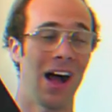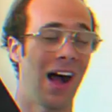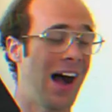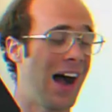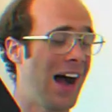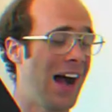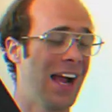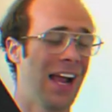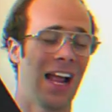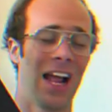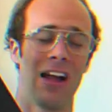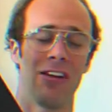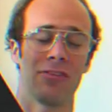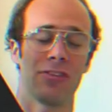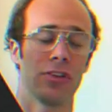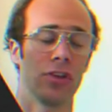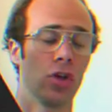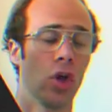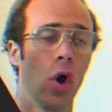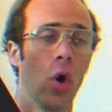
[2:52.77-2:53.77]
I have
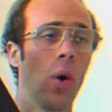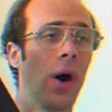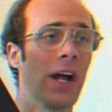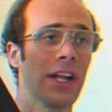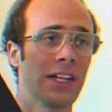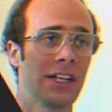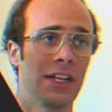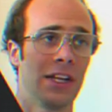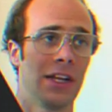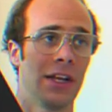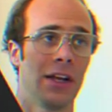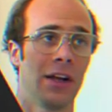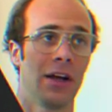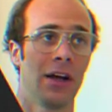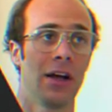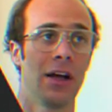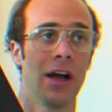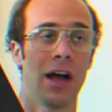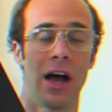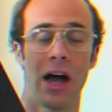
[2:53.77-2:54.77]
no
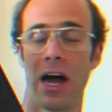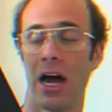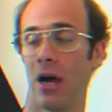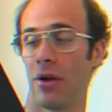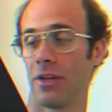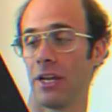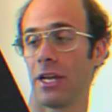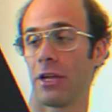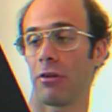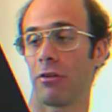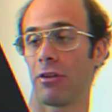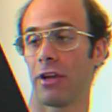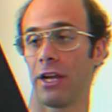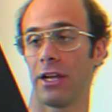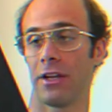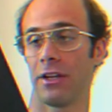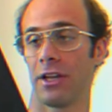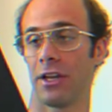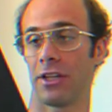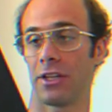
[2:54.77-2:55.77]
idea how they
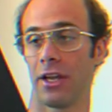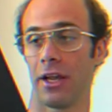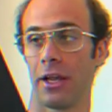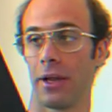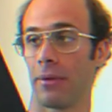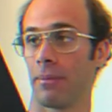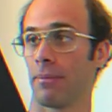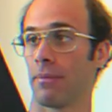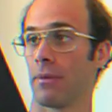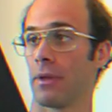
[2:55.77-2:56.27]
created this thing.